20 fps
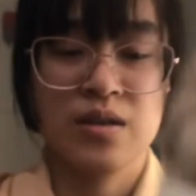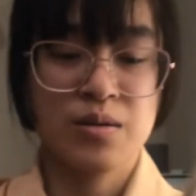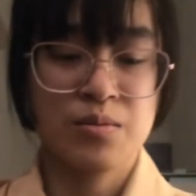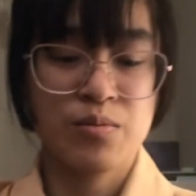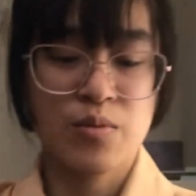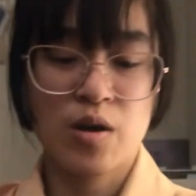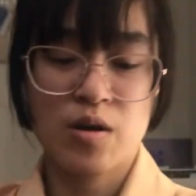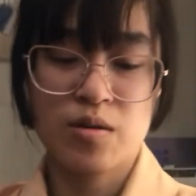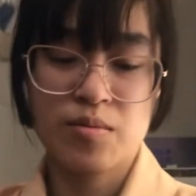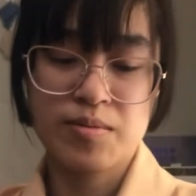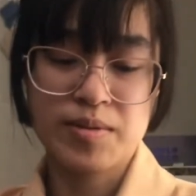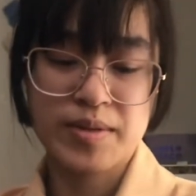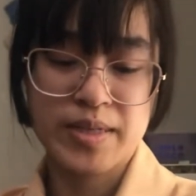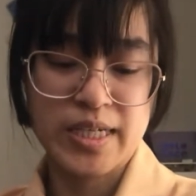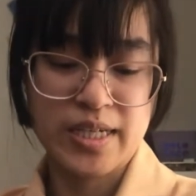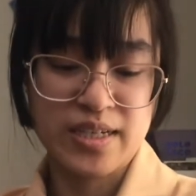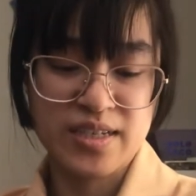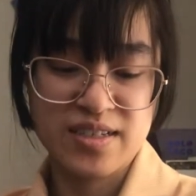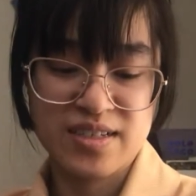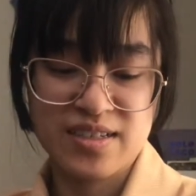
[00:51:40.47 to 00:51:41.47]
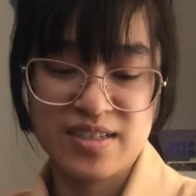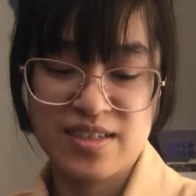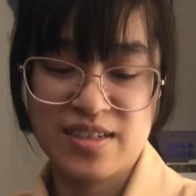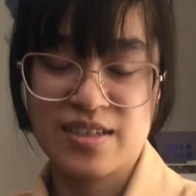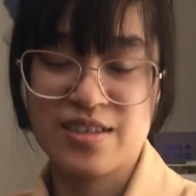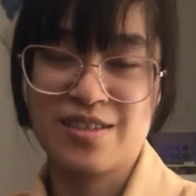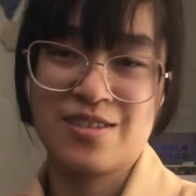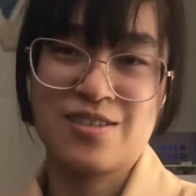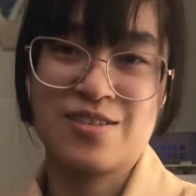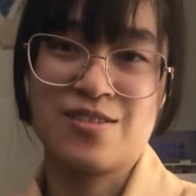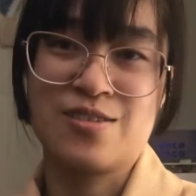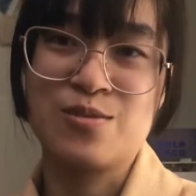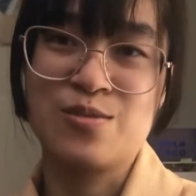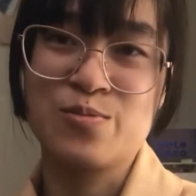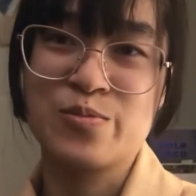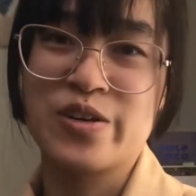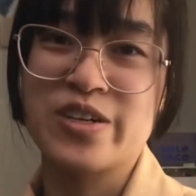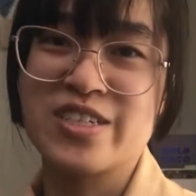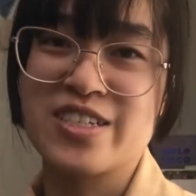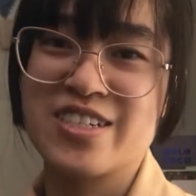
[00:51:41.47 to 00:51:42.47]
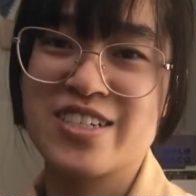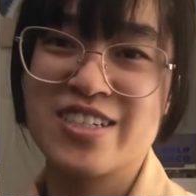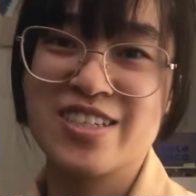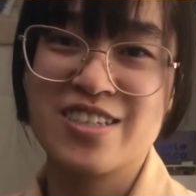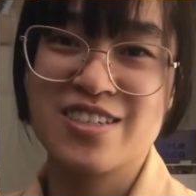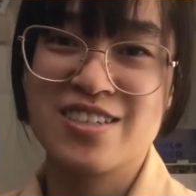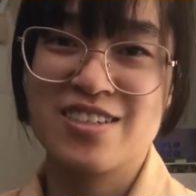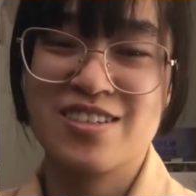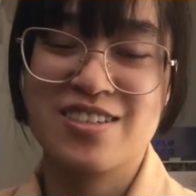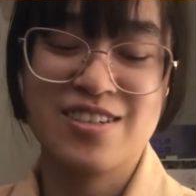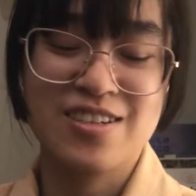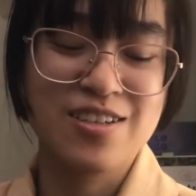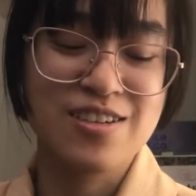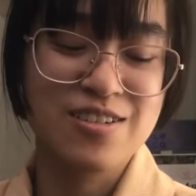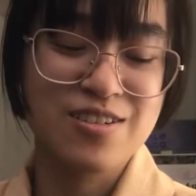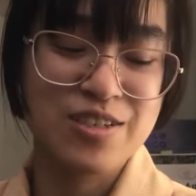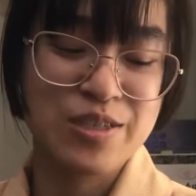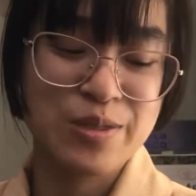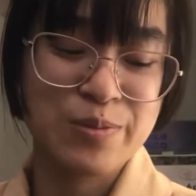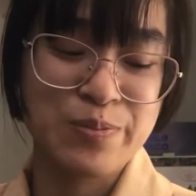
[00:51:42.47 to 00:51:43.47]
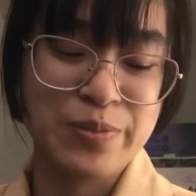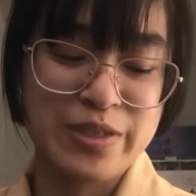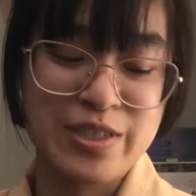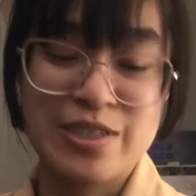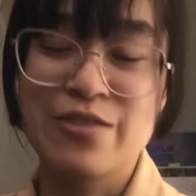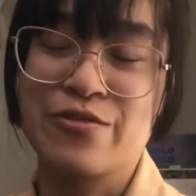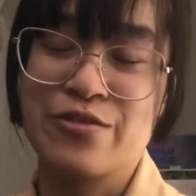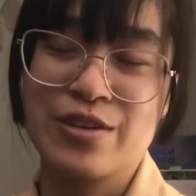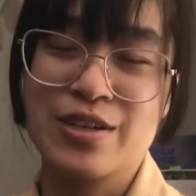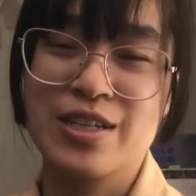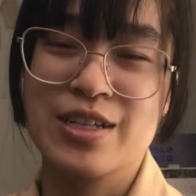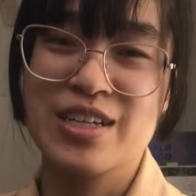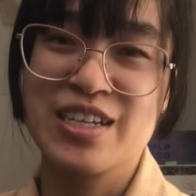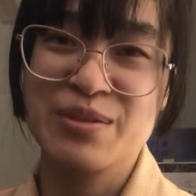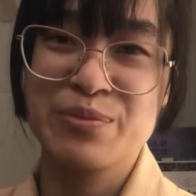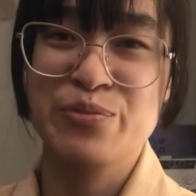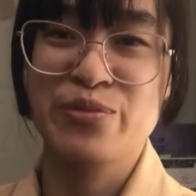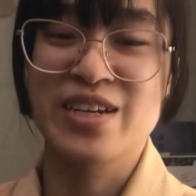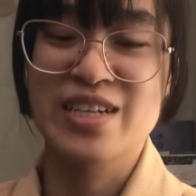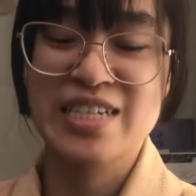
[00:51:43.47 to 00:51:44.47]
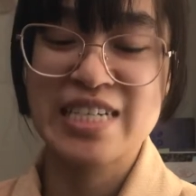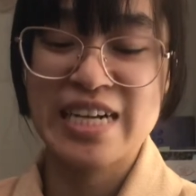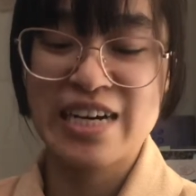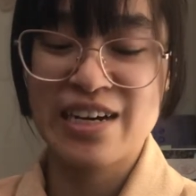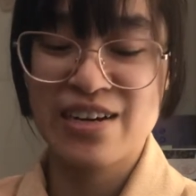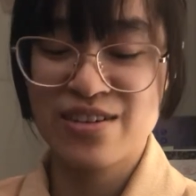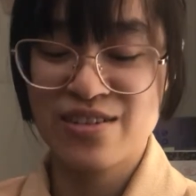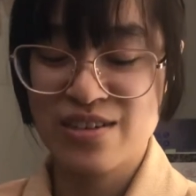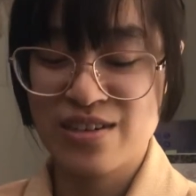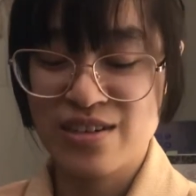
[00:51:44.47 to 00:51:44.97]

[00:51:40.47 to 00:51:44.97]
Probably because it's too much to specifically print out.